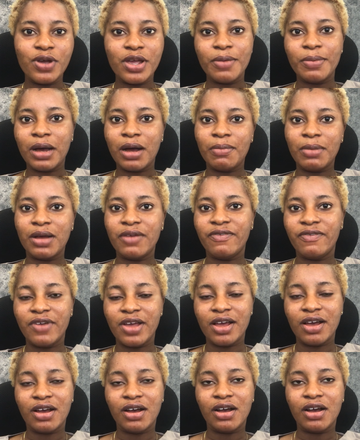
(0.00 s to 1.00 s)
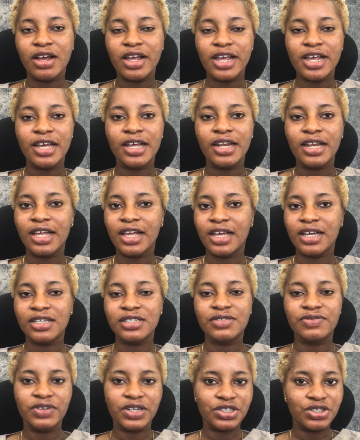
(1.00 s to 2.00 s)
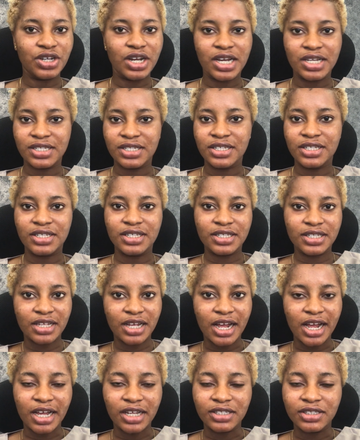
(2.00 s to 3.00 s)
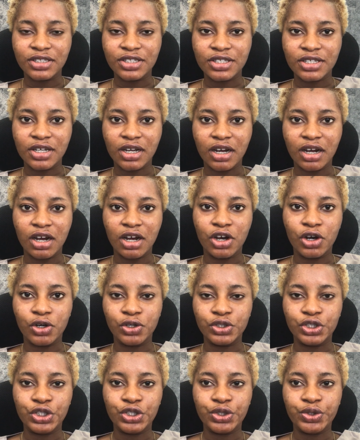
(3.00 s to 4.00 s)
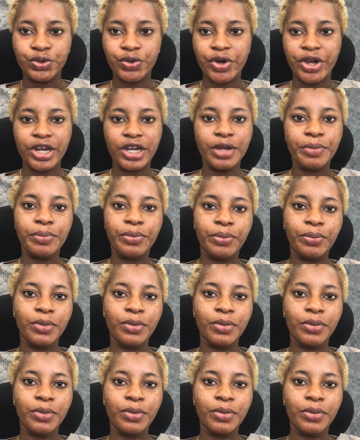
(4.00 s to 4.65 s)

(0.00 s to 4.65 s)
about my ALX virtual assistant training